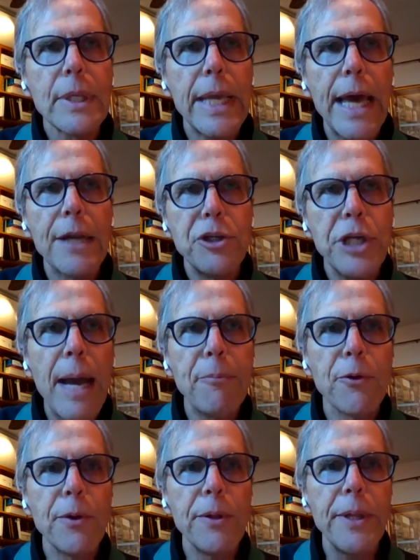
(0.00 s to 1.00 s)
had a
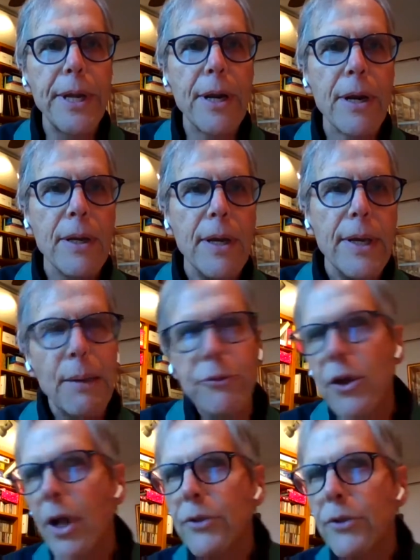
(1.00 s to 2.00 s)
chapter in there, and it was
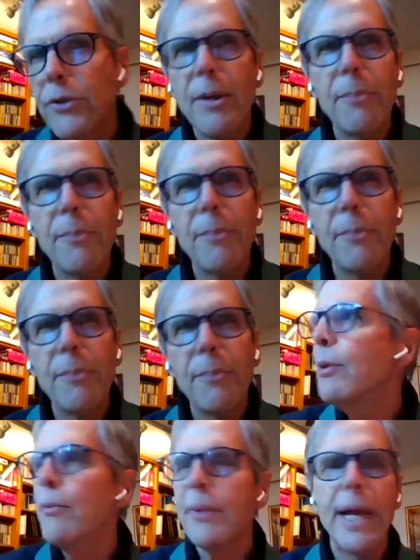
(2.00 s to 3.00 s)
called something like
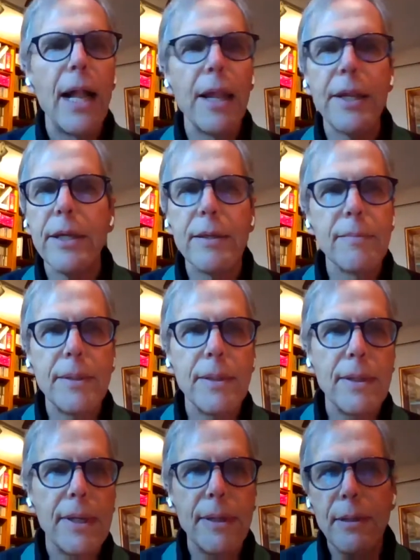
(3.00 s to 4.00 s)
Ultimate Reality.
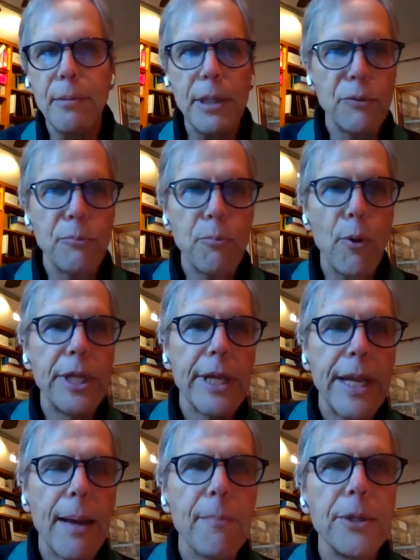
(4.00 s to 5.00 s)
He was pointing at
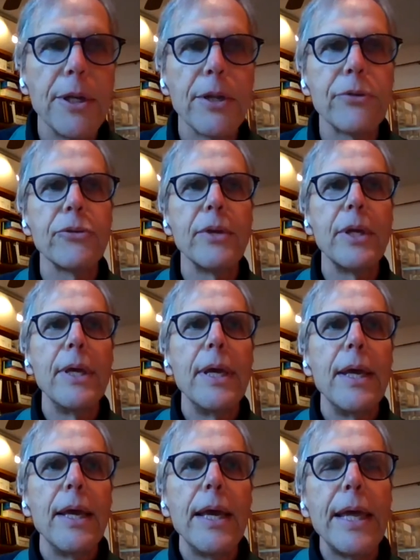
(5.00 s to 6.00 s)
emptiness.
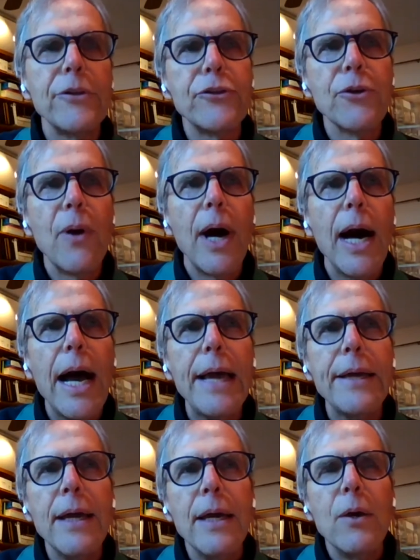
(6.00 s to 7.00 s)
And so
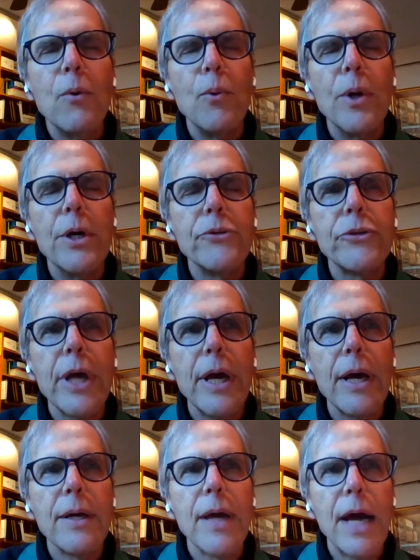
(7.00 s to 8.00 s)
I was,
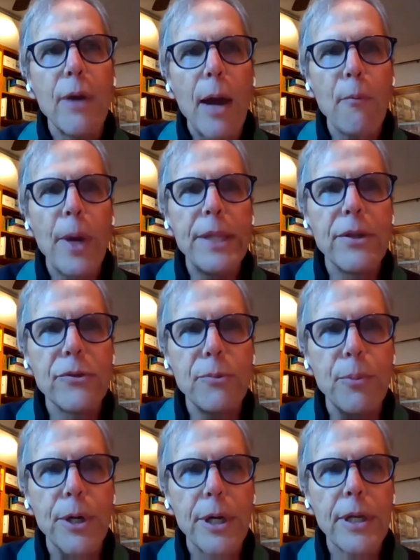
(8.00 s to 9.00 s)
uh, I, I read this
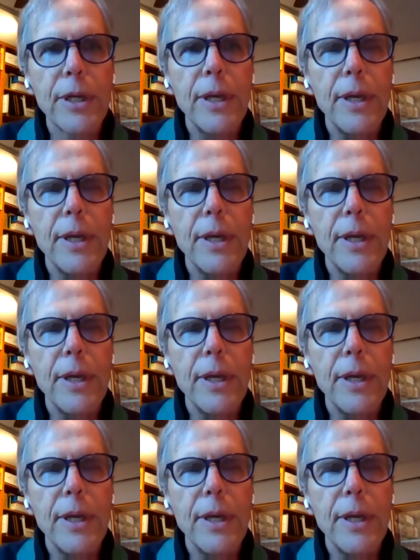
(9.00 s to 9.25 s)
book,